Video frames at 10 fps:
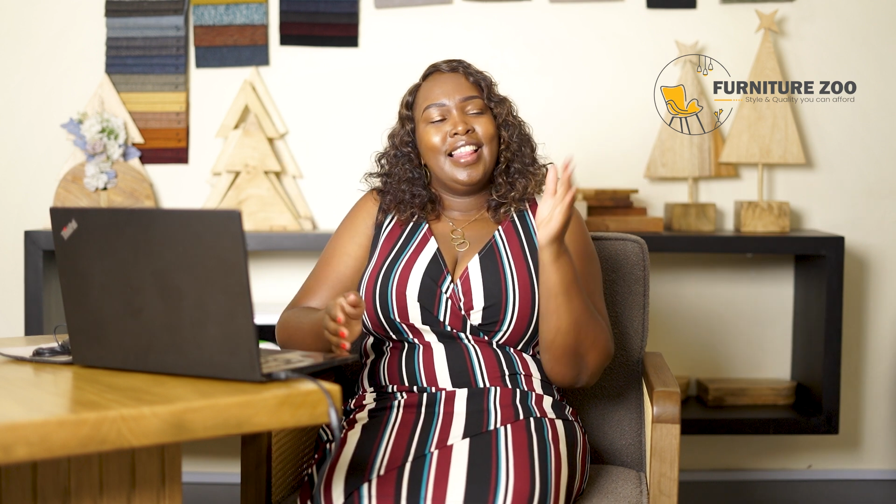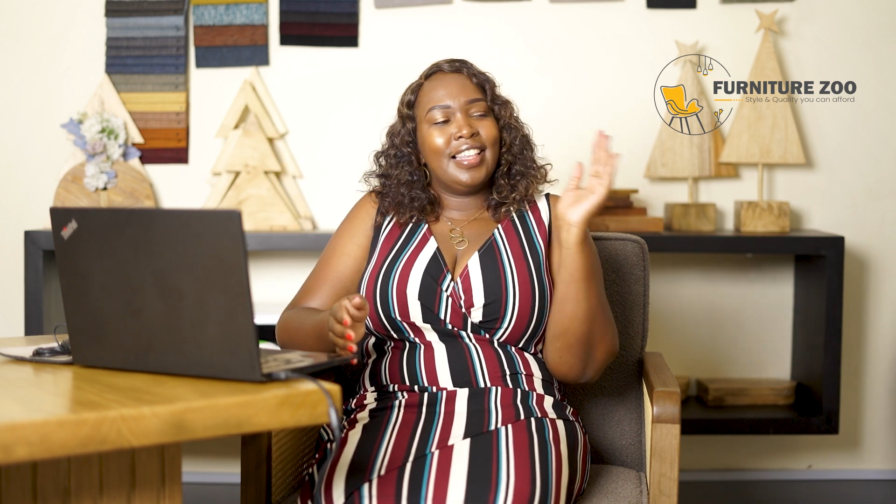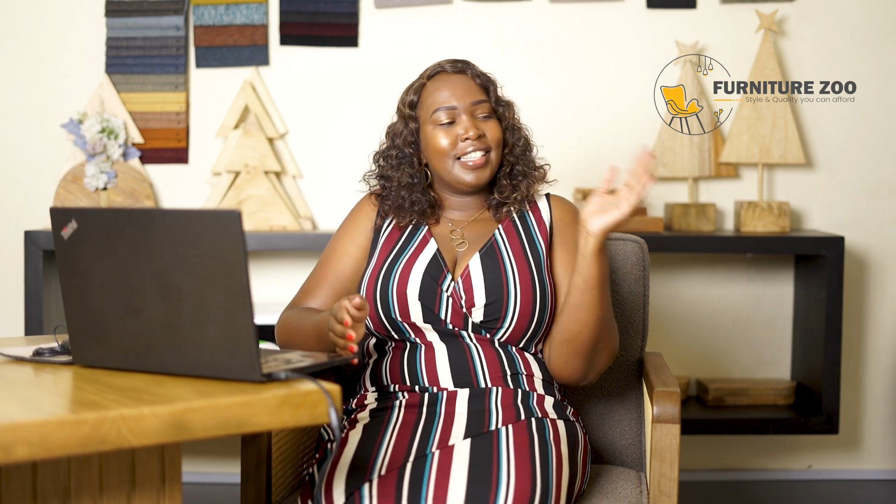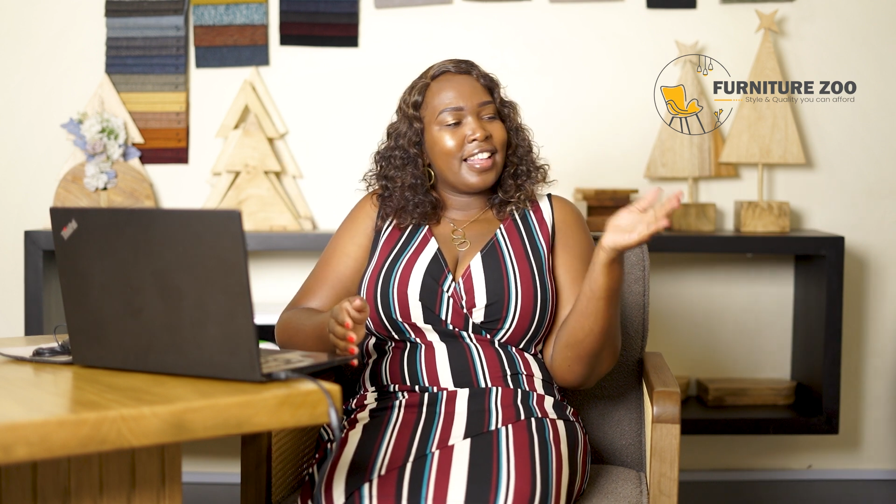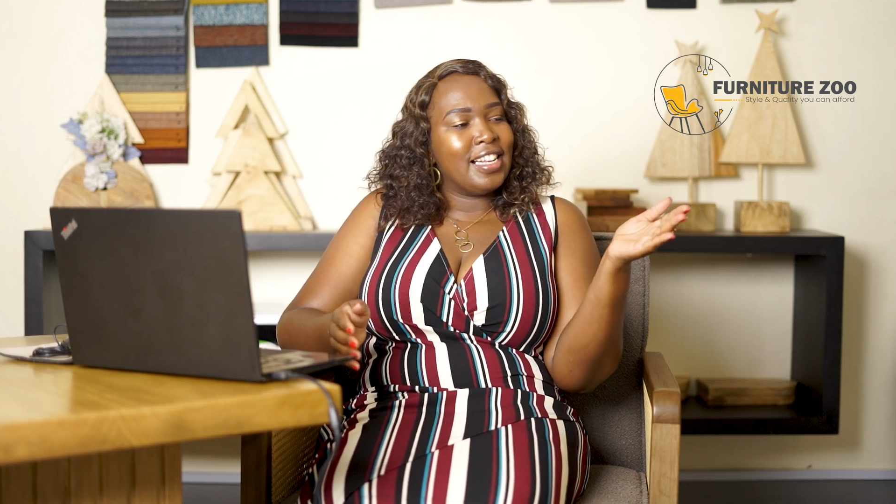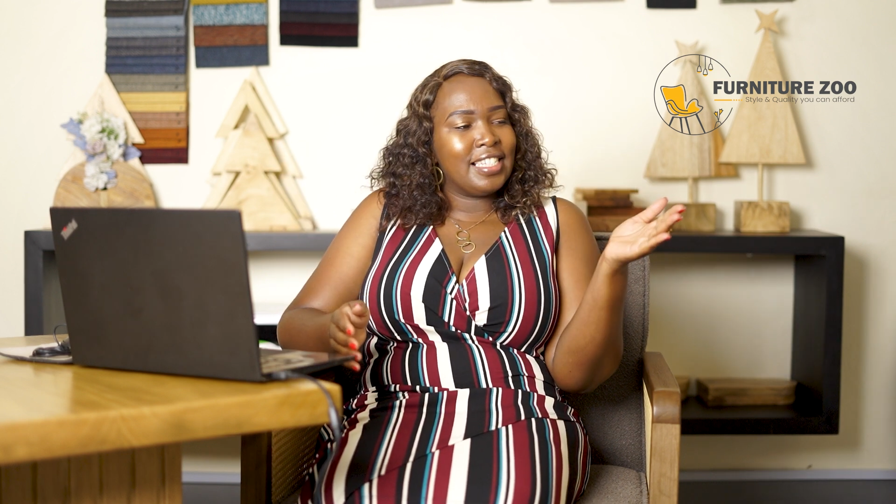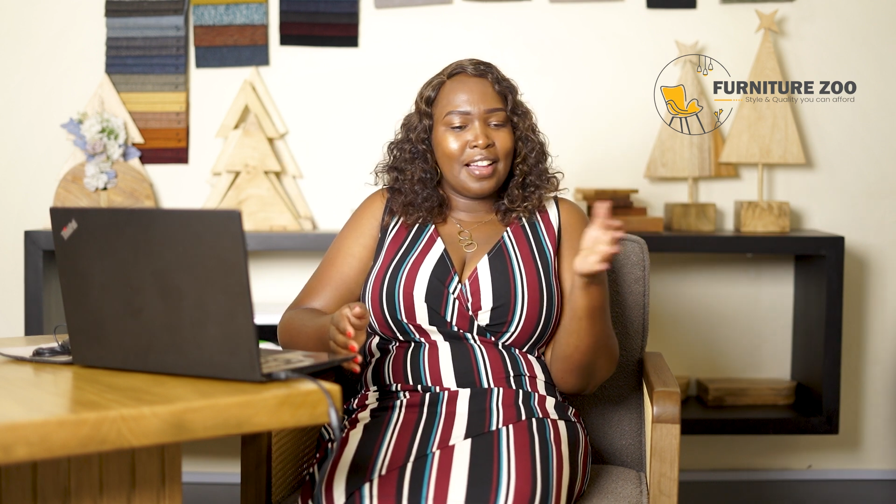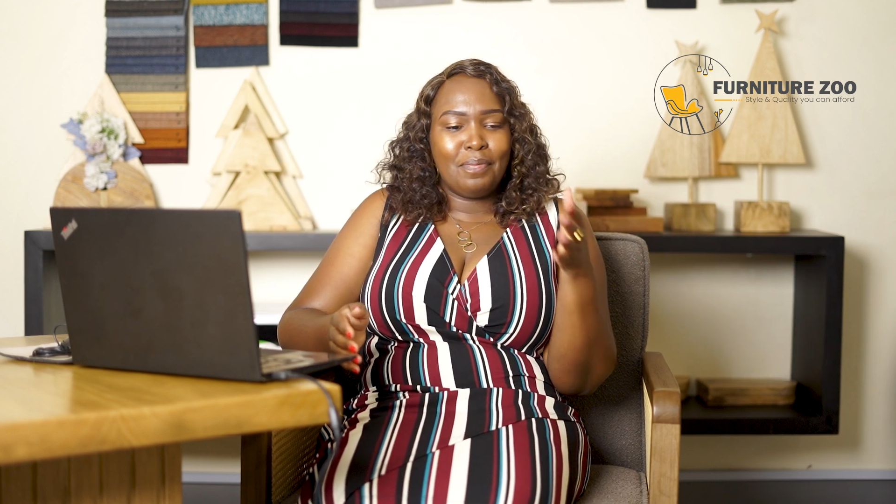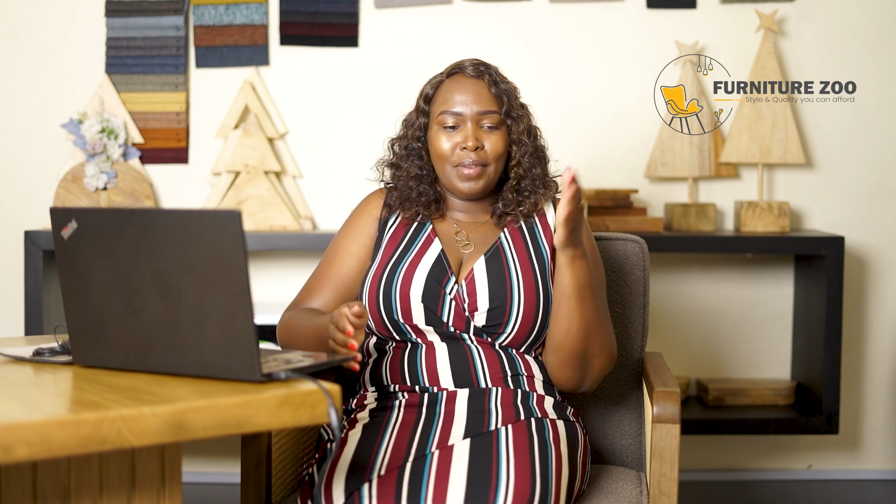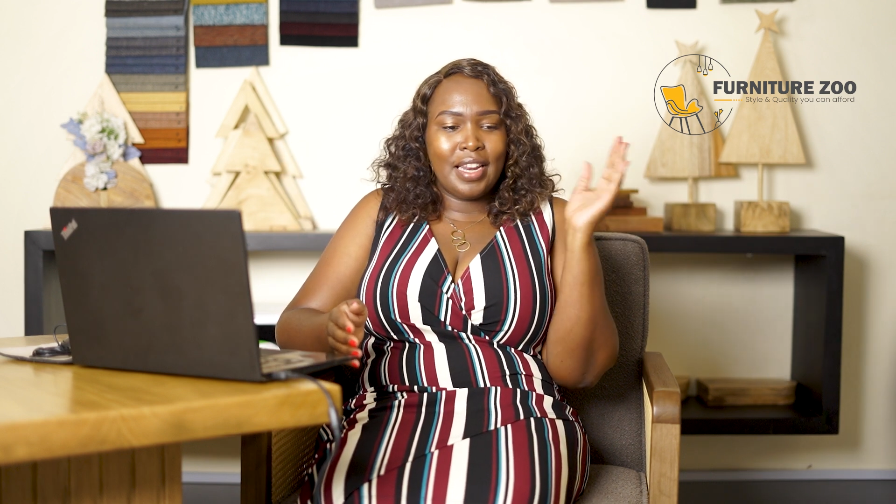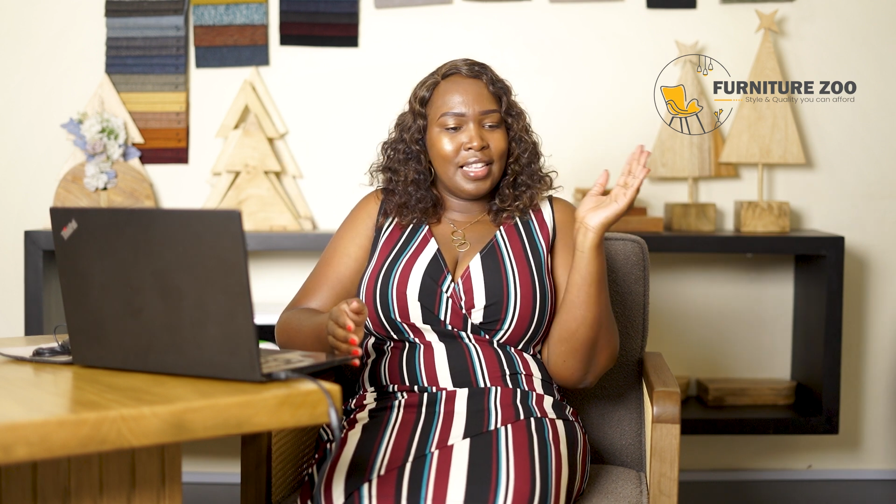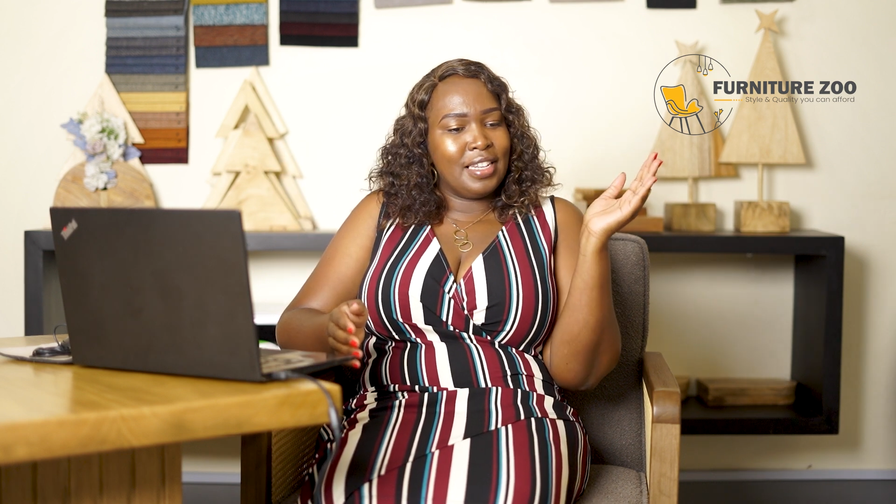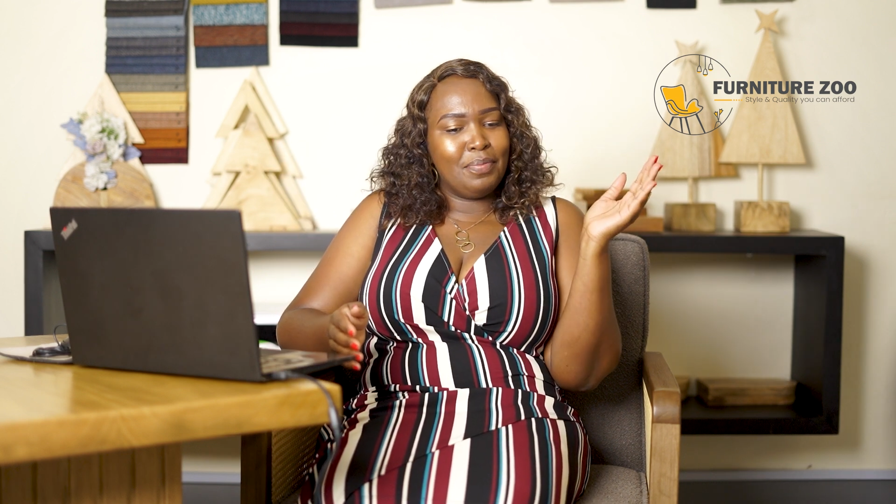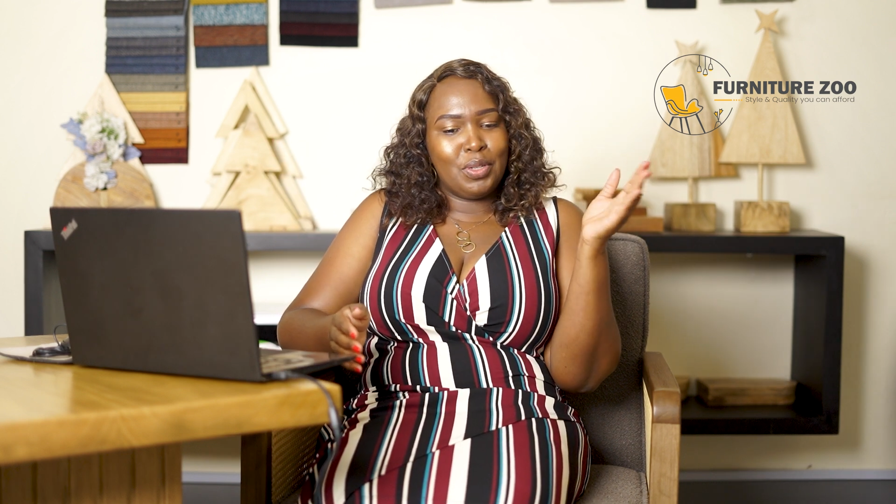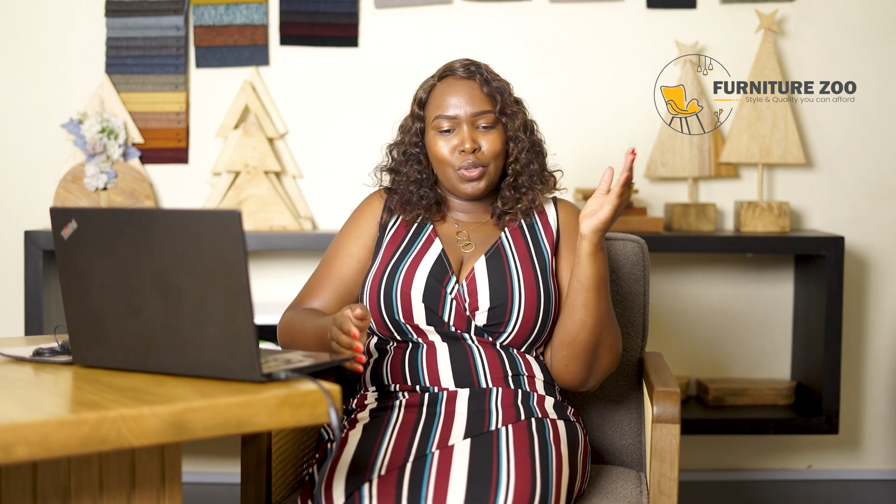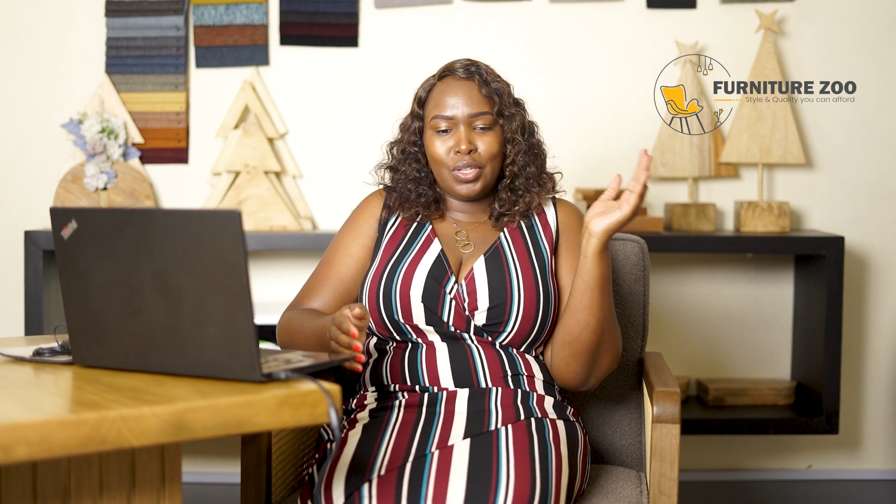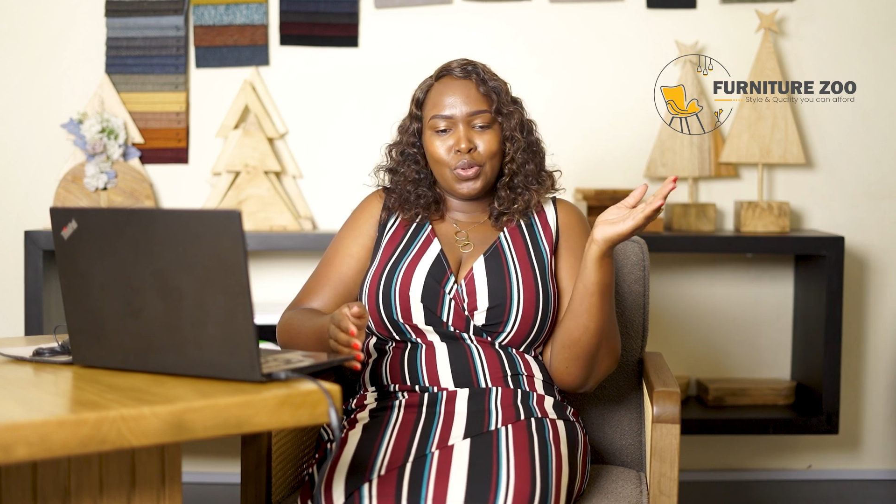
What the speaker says: This can take anything between